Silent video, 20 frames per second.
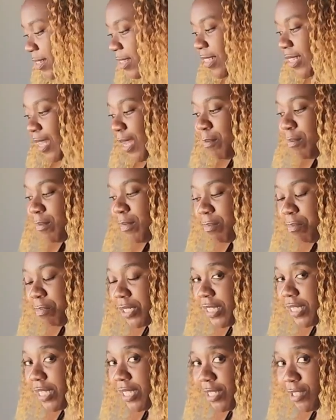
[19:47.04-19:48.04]
some
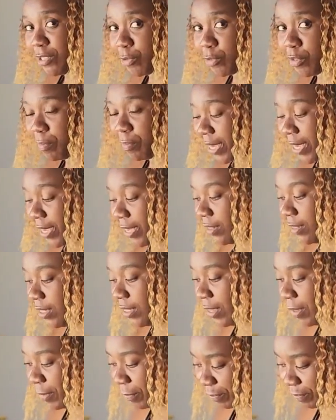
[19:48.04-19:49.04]
potato spice.
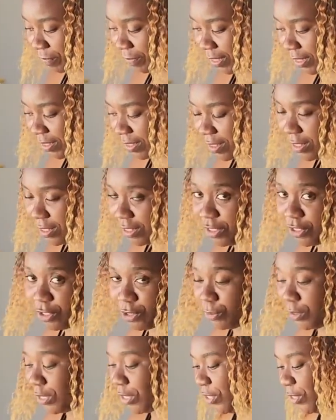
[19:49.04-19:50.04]

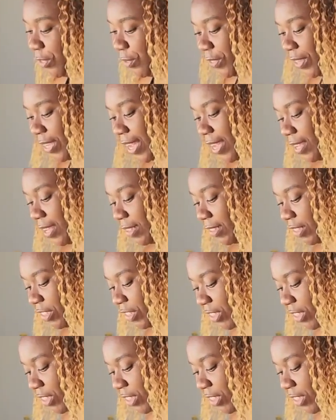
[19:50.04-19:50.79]
Do it too, guys. It